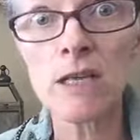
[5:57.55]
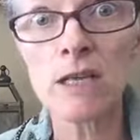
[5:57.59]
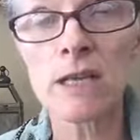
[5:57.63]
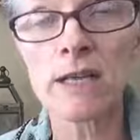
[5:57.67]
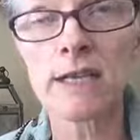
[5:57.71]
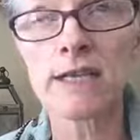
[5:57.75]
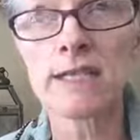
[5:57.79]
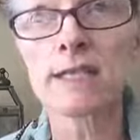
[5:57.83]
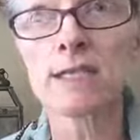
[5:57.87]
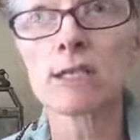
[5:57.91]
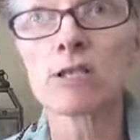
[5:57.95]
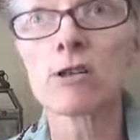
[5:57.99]
and
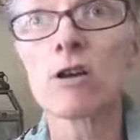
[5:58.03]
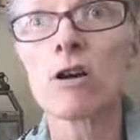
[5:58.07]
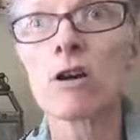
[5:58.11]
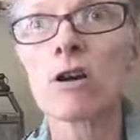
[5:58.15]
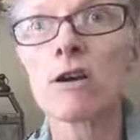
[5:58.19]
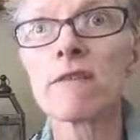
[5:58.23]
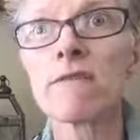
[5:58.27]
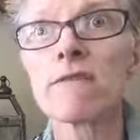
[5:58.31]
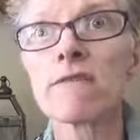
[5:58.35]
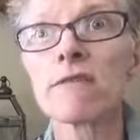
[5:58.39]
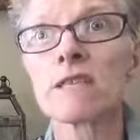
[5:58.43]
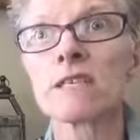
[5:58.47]
I
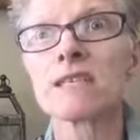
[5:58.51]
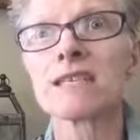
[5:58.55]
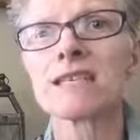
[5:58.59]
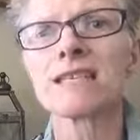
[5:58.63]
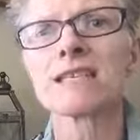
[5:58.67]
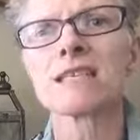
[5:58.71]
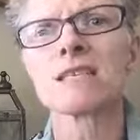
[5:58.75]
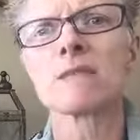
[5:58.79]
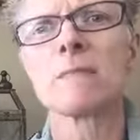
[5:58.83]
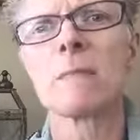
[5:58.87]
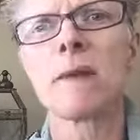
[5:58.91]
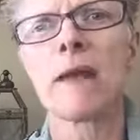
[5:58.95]
saw the
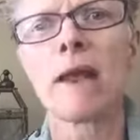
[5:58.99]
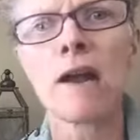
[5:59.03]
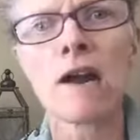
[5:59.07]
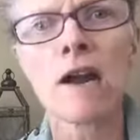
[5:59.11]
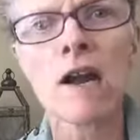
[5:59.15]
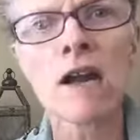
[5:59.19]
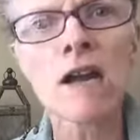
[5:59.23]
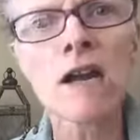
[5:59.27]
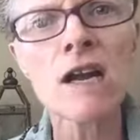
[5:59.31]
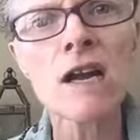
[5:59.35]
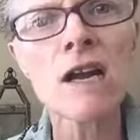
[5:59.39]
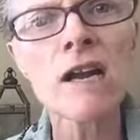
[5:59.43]

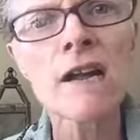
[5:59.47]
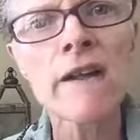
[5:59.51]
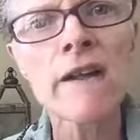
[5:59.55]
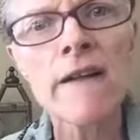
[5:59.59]
despair